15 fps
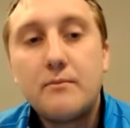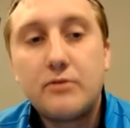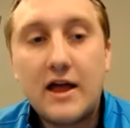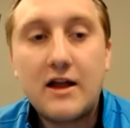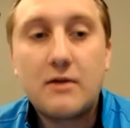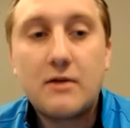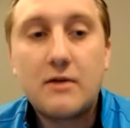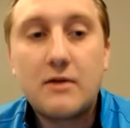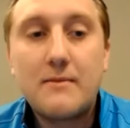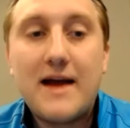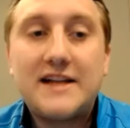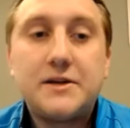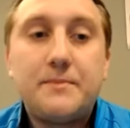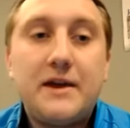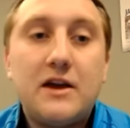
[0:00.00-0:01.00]
Player
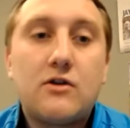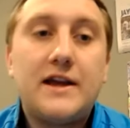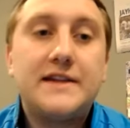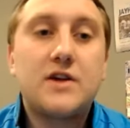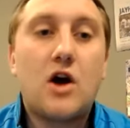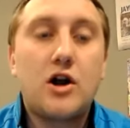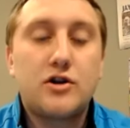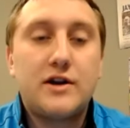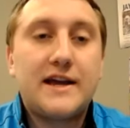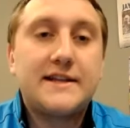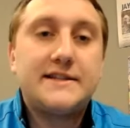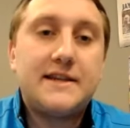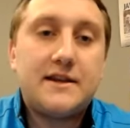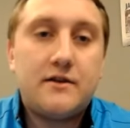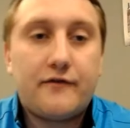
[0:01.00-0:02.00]
matchup here is Hunter
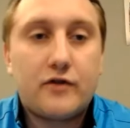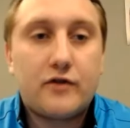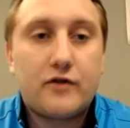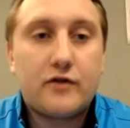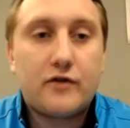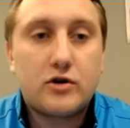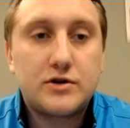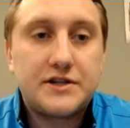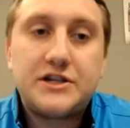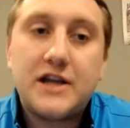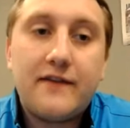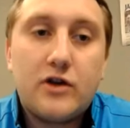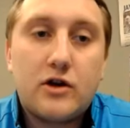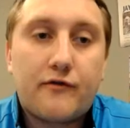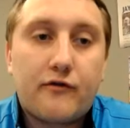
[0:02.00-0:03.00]
Dickinson versus
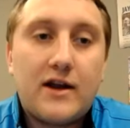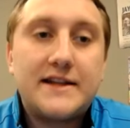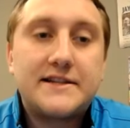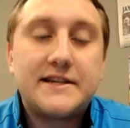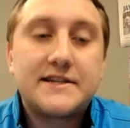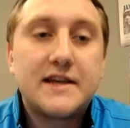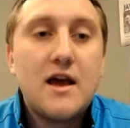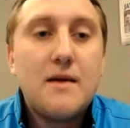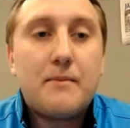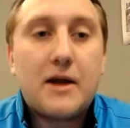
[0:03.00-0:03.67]
Javier Francis,